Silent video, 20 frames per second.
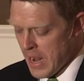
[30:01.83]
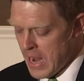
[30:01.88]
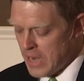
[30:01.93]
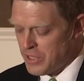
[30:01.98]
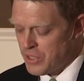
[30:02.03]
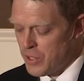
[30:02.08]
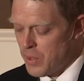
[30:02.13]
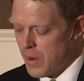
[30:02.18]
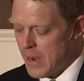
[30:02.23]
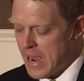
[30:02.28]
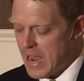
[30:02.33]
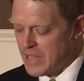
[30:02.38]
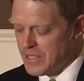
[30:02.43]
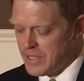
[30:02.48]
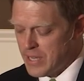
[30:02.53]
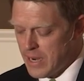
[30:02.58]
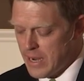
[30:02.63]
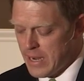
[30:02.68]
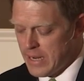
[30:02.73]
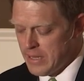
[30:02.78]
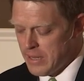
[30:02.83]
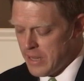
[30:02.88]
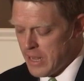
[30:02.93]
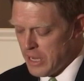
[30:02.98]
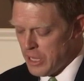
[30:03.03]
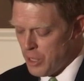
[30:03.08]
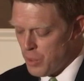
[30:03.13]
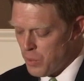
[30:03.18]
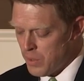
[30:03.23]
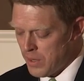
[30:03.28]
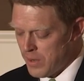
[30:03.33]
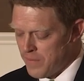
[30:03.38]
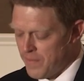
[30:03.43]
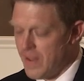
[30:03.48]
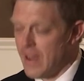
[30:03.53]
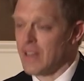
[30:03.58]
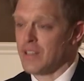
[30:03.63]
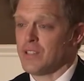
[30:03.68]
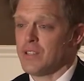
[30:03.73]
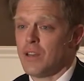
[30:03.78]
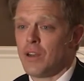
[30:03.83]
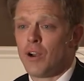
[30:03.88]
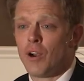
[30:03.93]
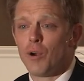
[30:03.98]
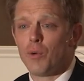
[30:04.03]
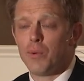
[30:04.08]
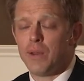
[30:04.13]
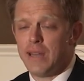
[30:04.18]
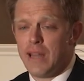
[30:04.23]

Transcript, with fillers: And so I ask tonight that you would invest in her